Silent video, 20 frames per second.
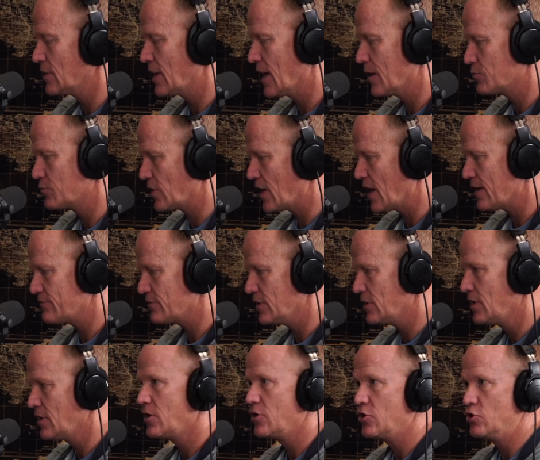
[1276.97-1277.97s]
nonprofit.
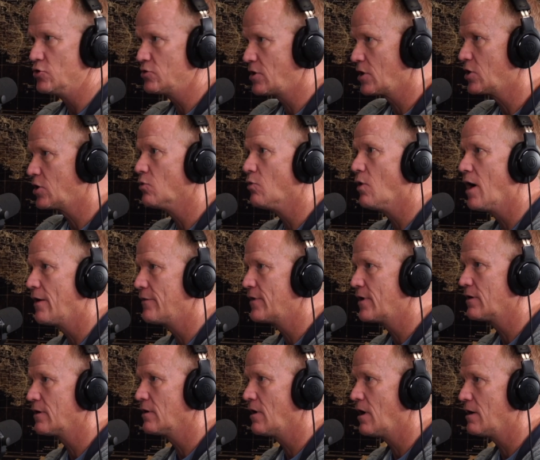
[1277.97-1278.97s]
You could go on
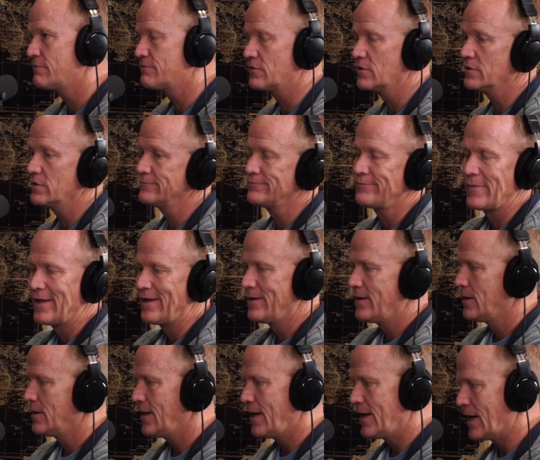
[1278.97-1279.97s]
there and offer,
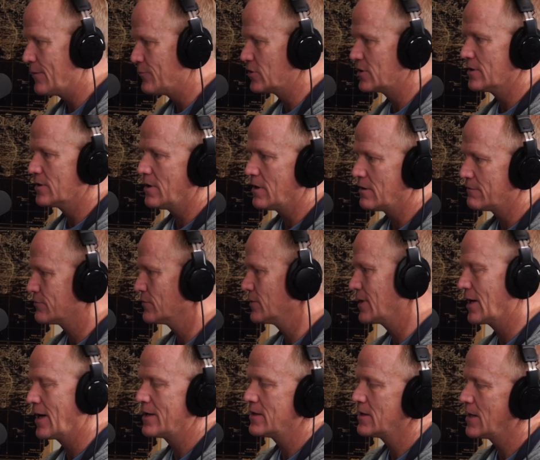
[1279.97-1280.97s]
hey, I'm going to offer,
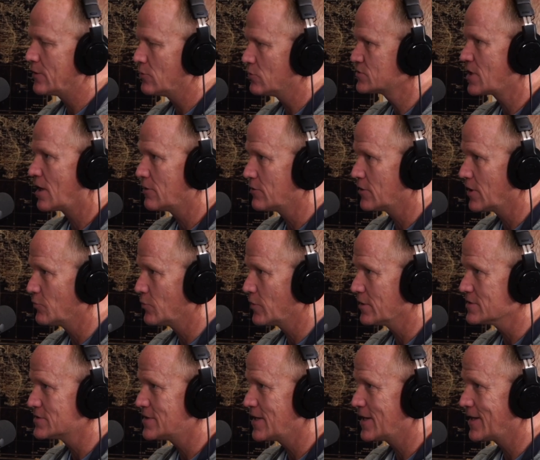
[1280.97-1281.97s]
I know it's hard on real
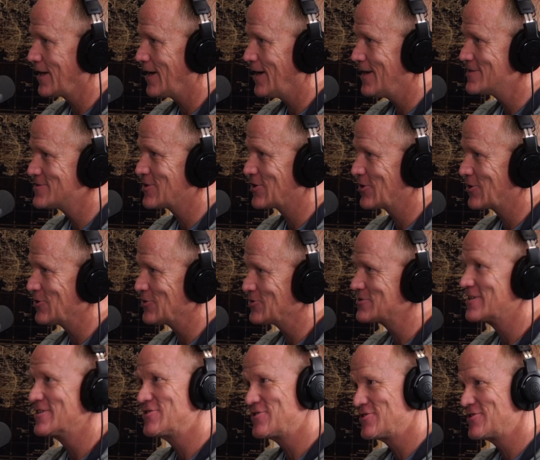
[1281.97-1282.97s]
estate guys and
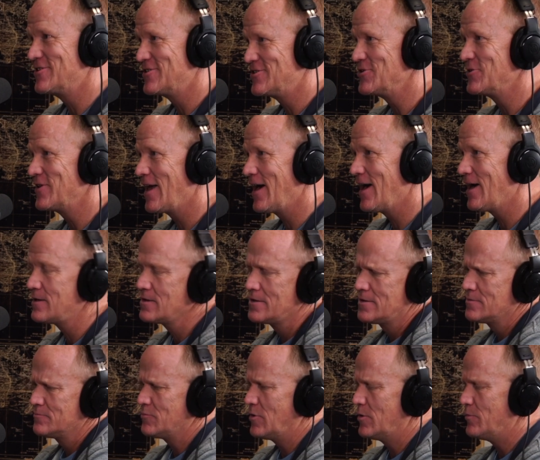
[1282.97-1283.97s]
girls to do that,
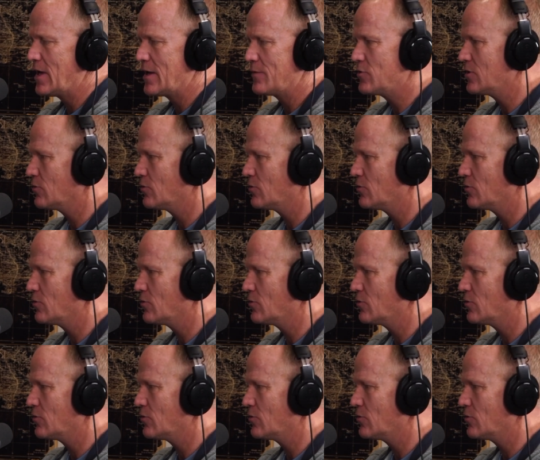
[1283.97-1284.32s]
but maybe